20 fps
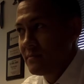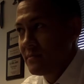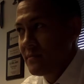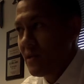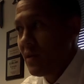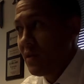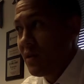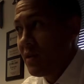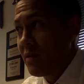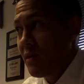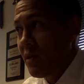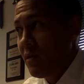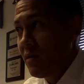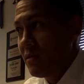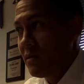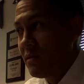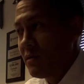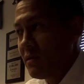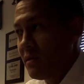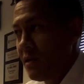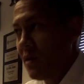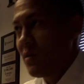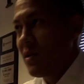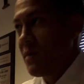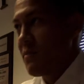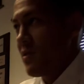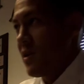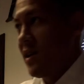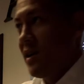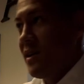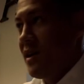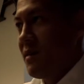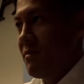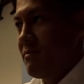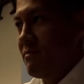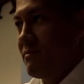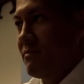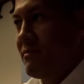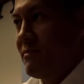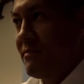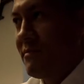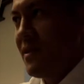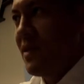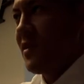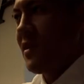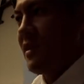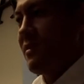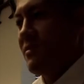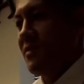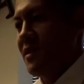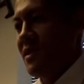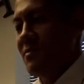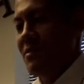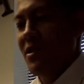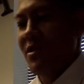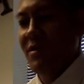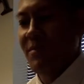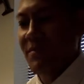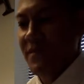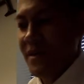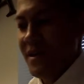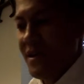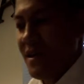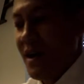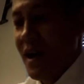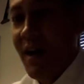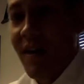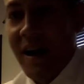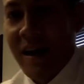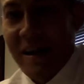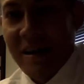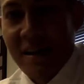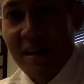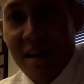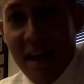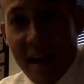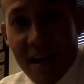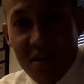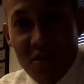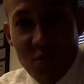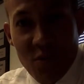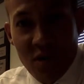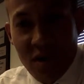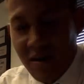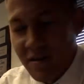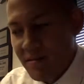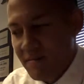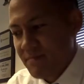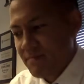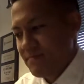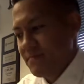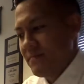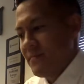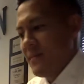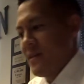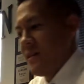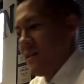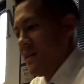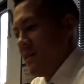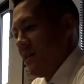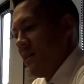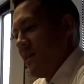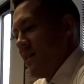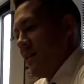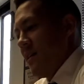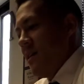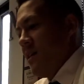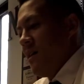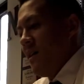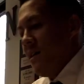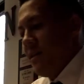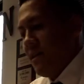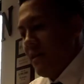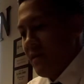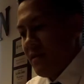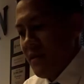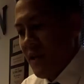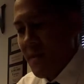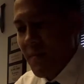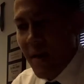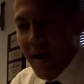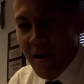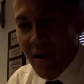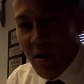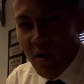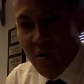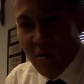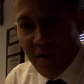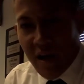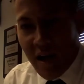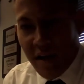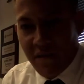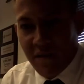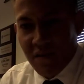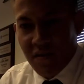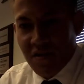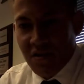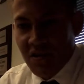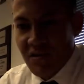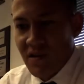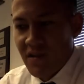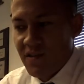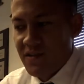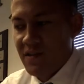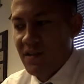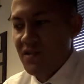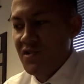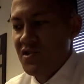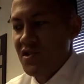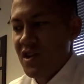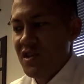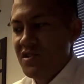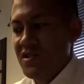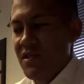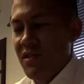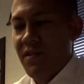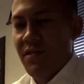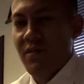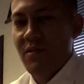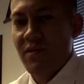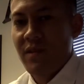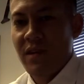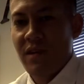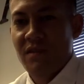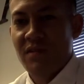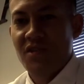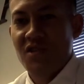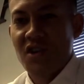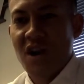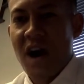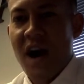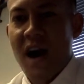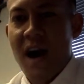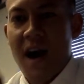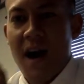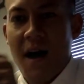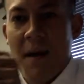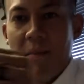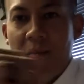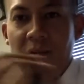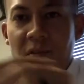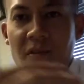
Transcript: Oh, keep going? Oh, not bringing it up? Okay, we'll keep going. All right, next one. They might own life insurance just through their job.